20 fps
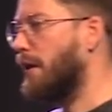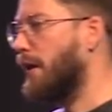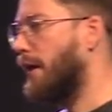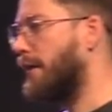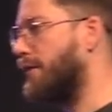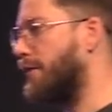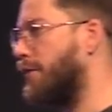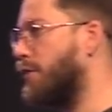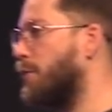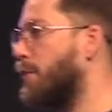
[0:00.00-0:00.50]

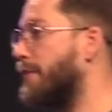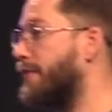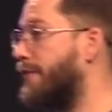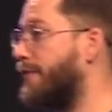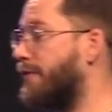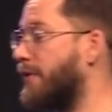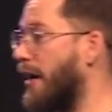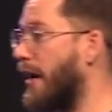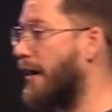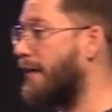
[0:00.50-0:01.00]
and you would
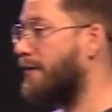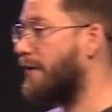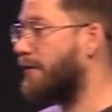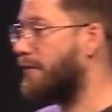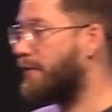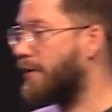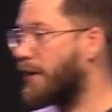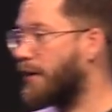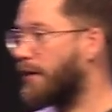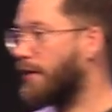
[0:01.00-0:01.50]
say
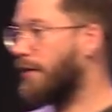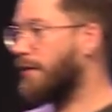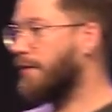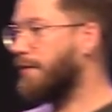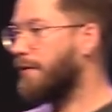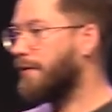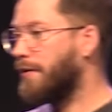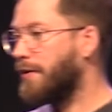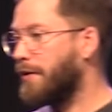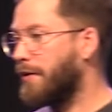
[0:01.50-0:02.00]
that there,
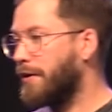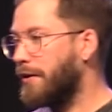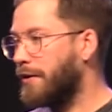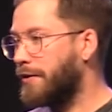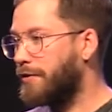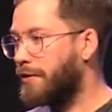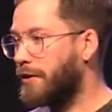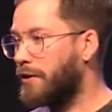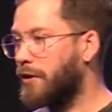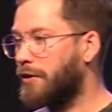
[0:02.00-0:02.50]

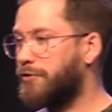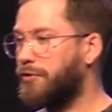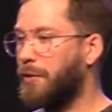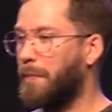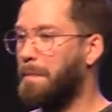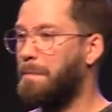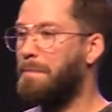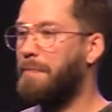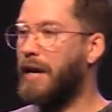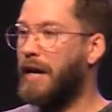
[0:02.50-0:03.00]
there are
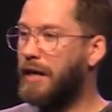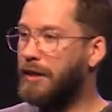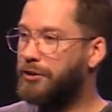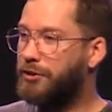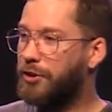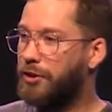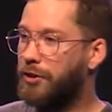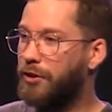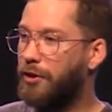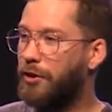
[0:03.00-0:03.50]
some
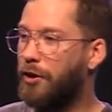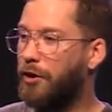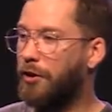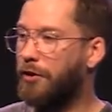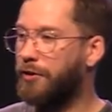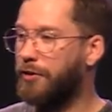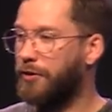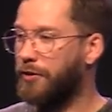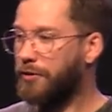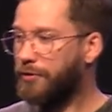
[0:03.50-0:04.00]
major
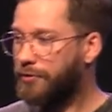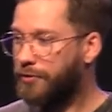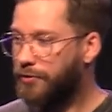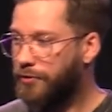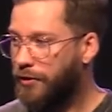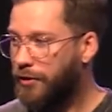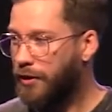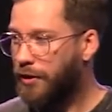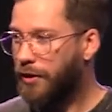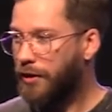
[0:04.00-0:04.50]

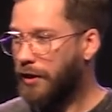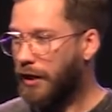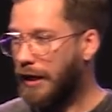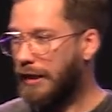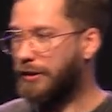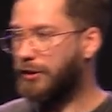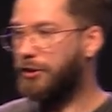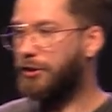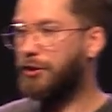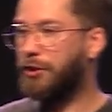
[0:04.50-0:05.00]
hurdles
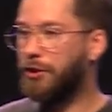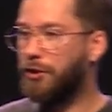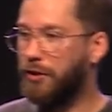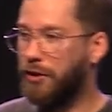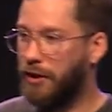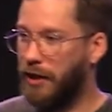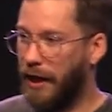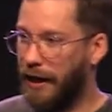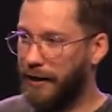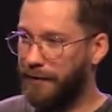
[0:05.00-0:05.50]
in your
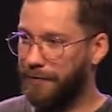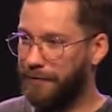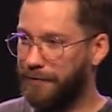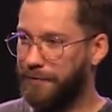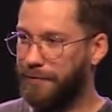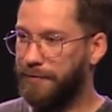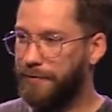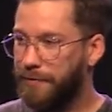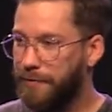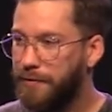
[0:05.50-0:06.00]

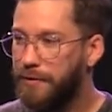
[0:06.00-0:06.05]
life?